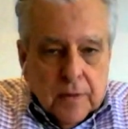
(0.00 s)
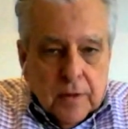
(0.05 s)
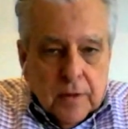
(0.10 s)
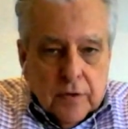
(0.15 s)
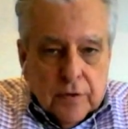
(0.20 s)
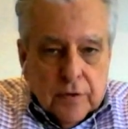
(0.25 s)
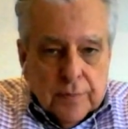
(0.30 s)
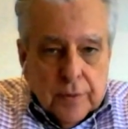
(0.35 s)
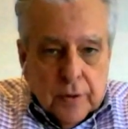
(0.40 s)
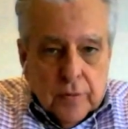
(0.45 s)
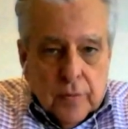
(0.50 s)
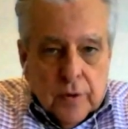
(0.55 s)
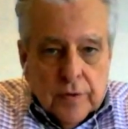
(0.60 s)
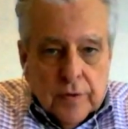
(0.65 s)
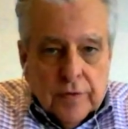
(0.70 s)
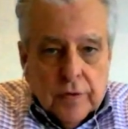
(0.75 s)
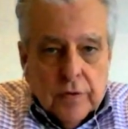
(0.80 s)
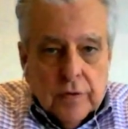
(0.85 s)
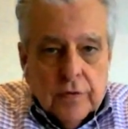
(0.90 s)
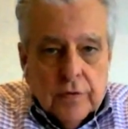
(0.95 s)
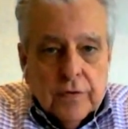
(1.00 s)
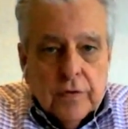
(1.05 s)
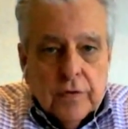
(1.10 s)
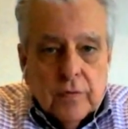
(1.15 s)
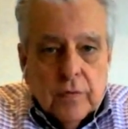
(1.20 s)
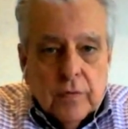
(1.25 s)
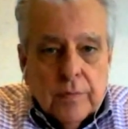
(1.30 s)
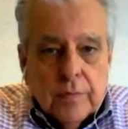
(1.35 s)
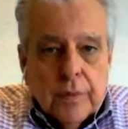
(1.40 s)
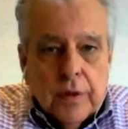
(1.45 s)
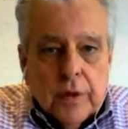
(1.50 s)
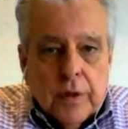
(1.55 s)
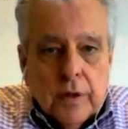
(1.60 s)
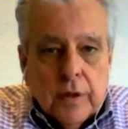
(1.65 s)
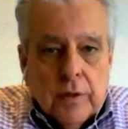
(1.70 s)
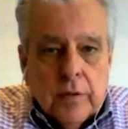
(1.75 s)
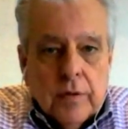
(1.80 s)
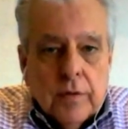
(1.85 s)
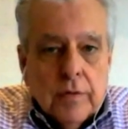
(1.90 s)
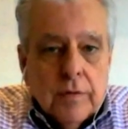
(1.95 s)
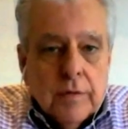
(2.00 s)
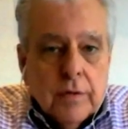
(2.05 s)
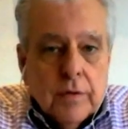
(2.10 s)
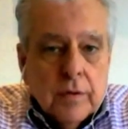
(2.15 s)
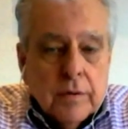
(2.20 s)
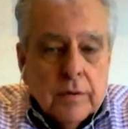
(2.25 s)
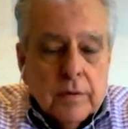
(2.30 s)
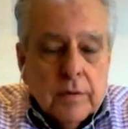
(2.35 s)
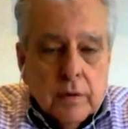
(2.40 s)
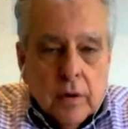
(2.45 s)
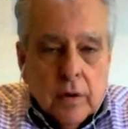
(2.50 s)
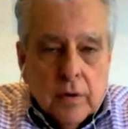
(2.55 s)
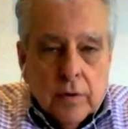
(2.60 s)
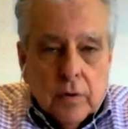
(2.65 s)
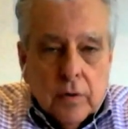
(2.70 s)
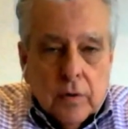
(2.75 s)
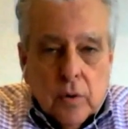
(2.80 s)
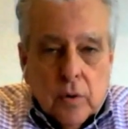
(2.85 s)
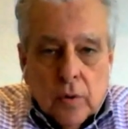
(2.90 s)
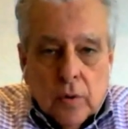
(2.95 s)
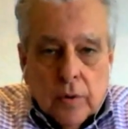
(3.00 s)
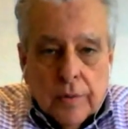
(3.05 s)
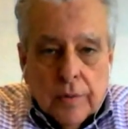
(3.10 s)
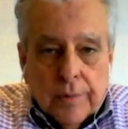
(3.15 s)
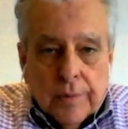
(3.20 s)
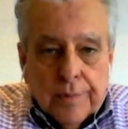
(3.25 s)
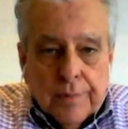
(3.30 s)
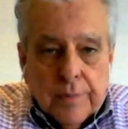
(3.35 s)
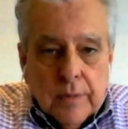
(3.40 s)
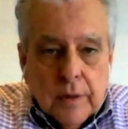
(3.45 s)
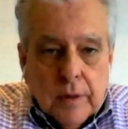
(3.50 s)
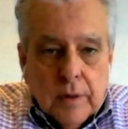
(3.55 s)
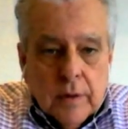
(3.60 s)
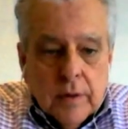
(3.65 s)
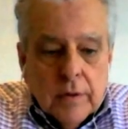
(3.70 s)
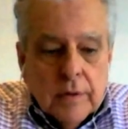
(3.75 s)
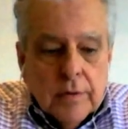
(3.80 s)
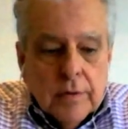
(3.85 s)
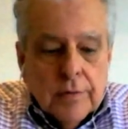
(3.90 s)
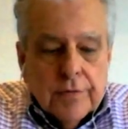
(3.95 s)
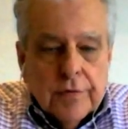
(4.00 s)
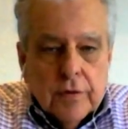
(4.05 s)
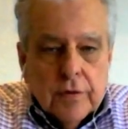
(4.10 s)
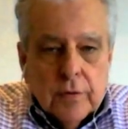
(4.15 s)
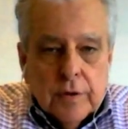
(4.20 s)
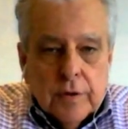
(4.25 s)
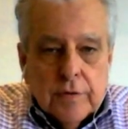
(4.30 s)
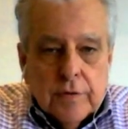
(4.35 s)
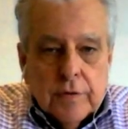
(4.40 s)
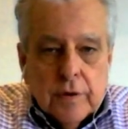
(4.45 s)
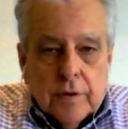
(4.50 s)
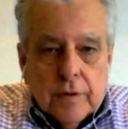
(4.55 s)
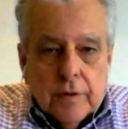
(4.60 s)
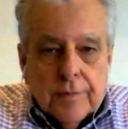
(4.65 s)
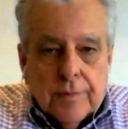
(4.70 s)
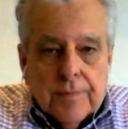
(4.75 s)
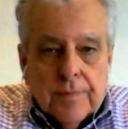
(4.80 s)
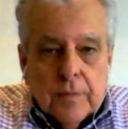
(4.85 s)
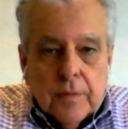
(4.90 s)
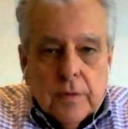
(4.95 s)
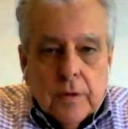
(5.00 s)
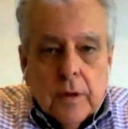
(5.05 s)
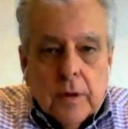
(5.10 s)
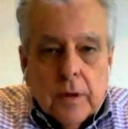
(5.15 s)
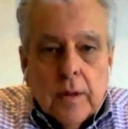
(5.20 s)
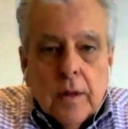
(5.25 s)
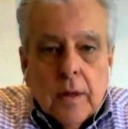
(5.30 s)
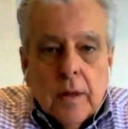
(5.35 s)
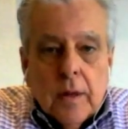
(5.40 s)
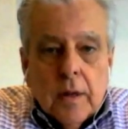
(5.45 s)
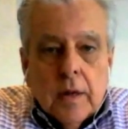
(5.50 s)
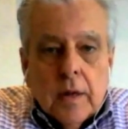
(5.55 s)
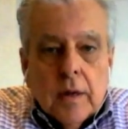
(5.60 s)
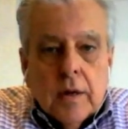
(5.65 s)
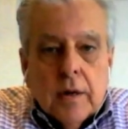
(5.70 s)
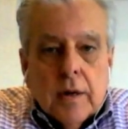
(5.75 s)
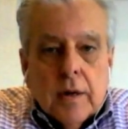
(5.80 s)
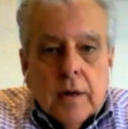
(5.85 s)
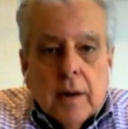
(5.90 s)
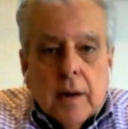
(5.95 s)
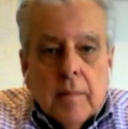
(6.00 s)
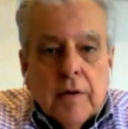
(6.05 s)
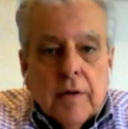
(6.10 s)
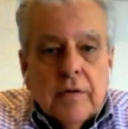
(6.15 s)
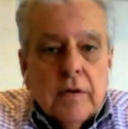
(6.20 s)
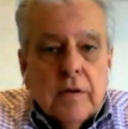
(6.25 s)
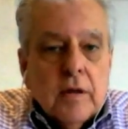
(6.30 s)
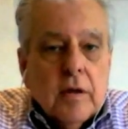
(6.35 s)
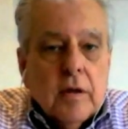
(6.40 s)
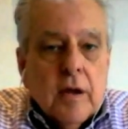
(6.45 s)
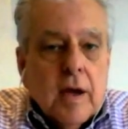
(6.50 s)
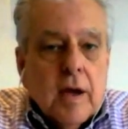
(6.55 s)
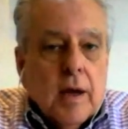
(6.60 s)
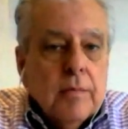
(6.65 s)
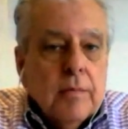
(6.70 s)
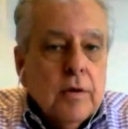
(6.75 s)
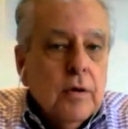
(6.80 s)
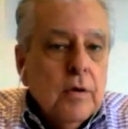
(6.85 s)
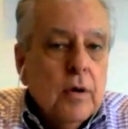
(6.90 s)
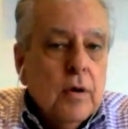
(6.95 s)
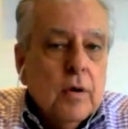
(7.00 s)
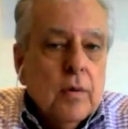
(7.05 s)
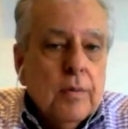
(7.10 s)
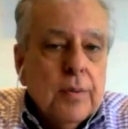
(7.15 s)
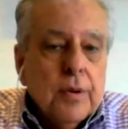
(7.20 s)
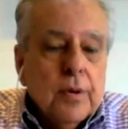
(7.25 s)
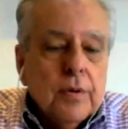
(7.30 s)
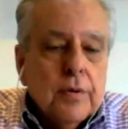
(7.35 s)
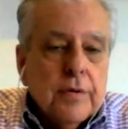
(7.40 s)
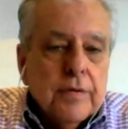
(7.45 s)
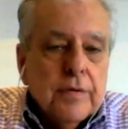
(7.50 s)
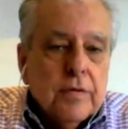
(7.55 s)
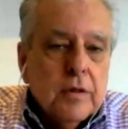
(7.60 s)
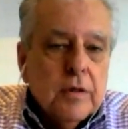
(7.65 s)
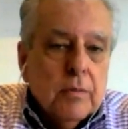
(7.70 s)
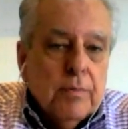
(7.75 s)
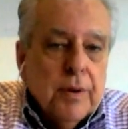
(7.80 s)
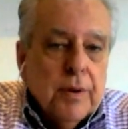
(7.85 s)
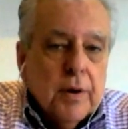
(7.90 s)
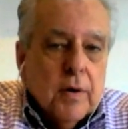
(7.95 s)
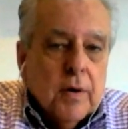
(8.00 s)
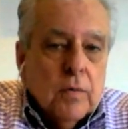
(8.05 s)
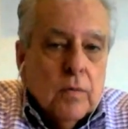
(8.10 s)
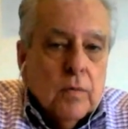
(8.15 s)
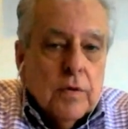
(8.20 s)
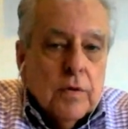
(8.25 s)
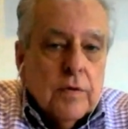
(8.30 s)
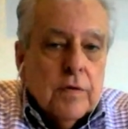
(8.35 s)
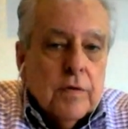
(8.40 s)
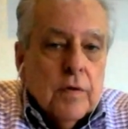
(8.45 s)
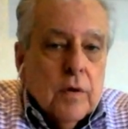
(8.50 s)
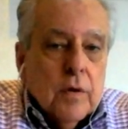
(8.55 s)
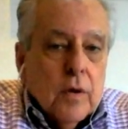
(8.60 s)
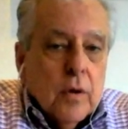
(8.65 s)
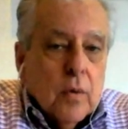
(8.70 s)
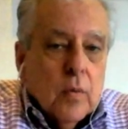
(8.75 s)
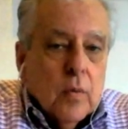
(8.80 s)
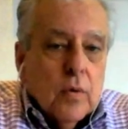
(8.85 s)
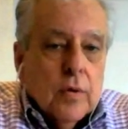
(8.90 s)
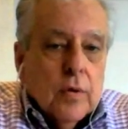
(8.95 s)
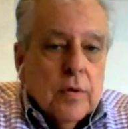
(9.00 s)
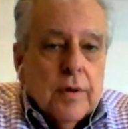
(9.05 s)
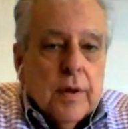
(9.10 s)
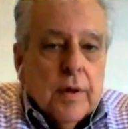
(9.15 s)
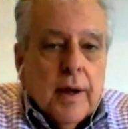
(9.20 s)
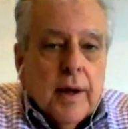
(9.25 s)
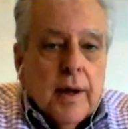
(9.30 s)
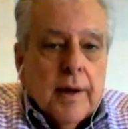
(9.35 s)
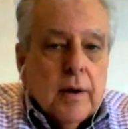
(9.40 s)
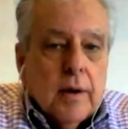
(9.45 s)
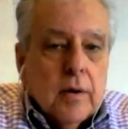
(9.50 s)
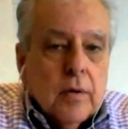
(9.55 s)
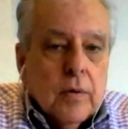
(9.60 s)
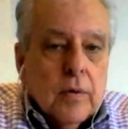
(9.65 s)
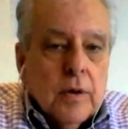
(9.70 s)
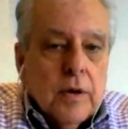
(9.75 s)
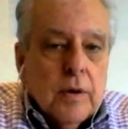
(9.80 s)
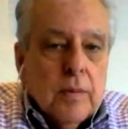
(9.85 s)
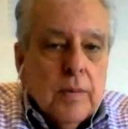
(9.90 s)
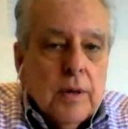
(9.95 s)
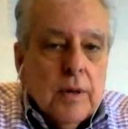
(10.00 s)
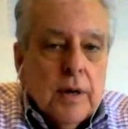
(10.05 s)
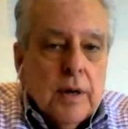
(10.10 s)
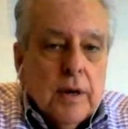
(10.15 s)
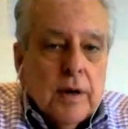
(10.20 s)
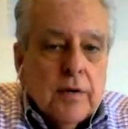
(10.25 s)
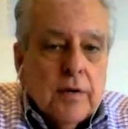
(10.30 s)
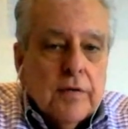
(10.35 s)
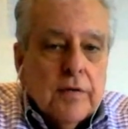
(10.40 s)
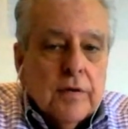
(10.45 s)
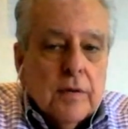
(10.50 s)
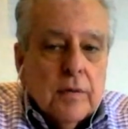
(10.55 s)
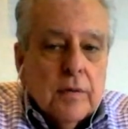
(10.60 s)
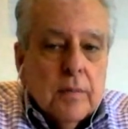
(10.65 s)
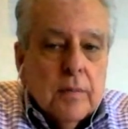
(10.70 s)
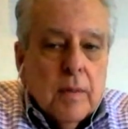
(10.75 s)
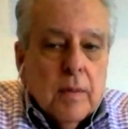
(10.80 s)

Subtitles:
dispute resolution would be to go to court and sue each other. Okay. Now, most of the time, new home builders, the bigger ones, will not agree to mediation.